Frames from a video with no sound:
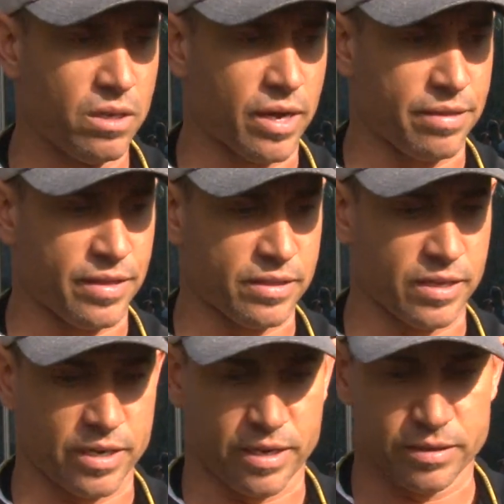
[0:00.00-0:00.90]
I think
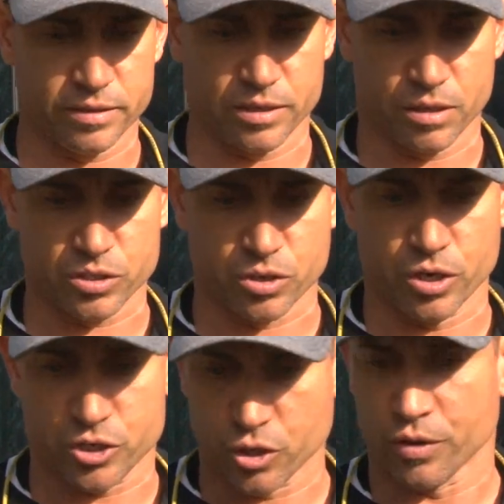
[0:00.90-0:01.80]
that, you know, it
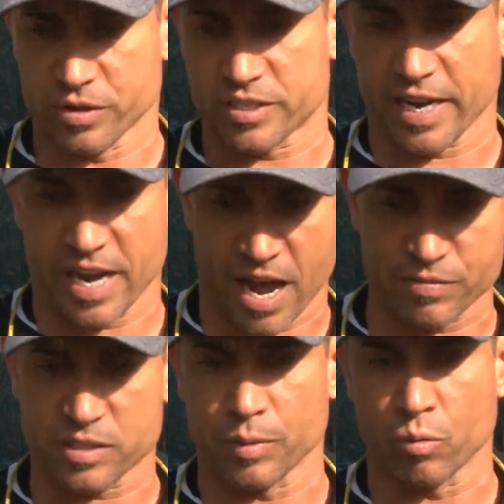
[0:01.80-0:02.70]
started to show there in the second half
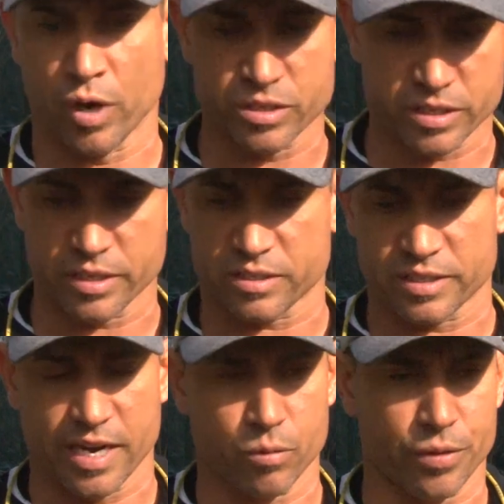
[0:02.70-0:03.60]
and some of the runs and
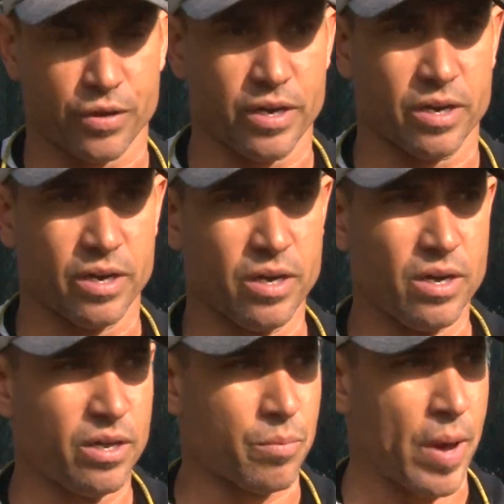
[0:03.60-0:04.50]
staying with it. And
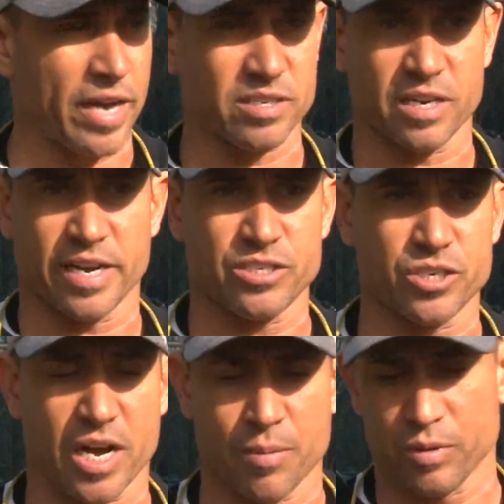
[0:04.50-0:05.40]
the backs had a nice
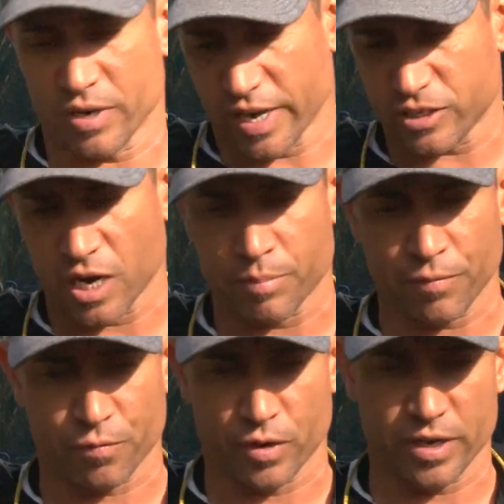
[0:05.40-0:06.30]
job and did a nice job
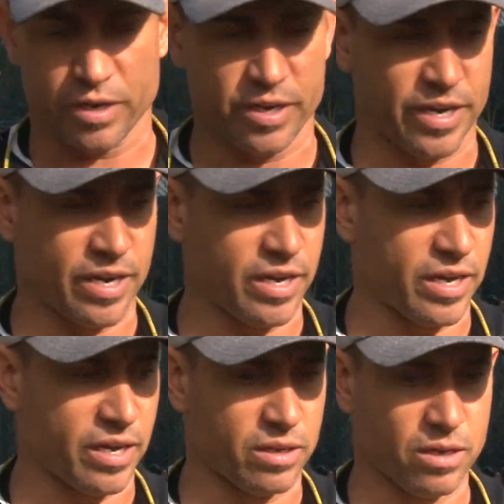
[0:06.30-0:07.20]
up front. And
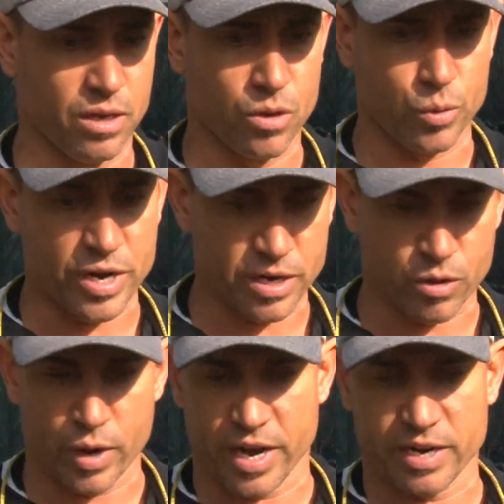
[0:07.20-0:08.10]
we need to
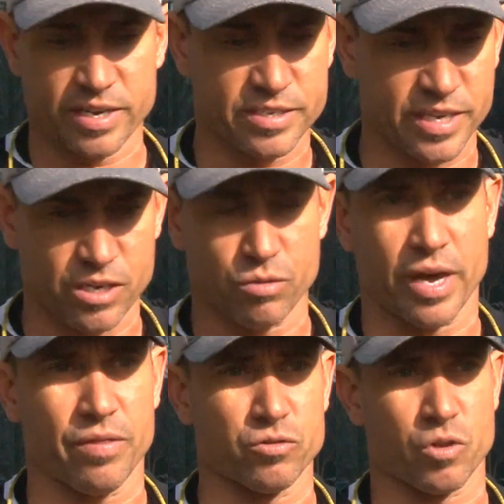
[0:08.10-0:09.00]
go ahead and continue
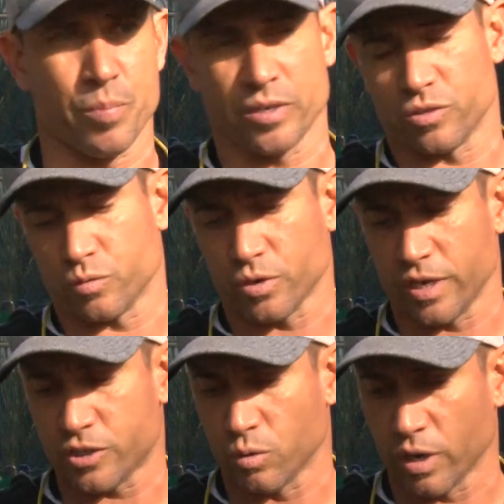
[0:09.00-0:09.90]
that. And those are the pictures we're trying
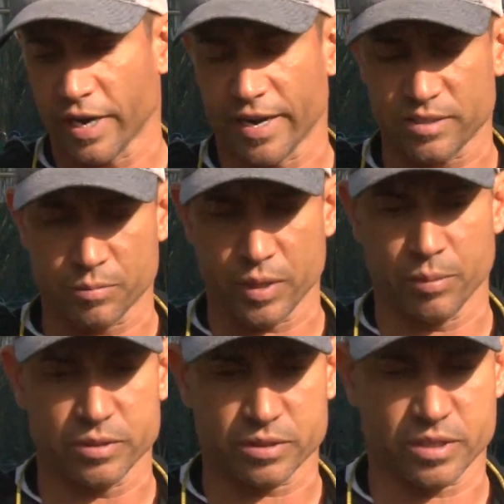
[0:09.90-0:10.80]
to show our guys to be
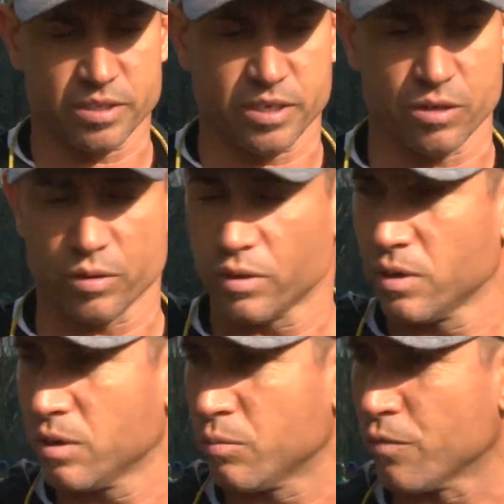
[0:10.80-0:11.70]
able to continue
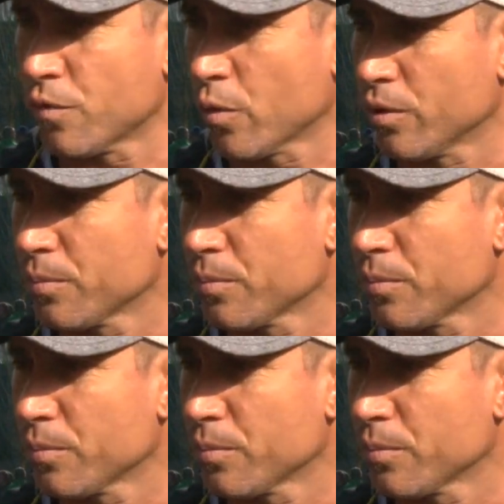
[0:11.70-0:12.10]
moving forward.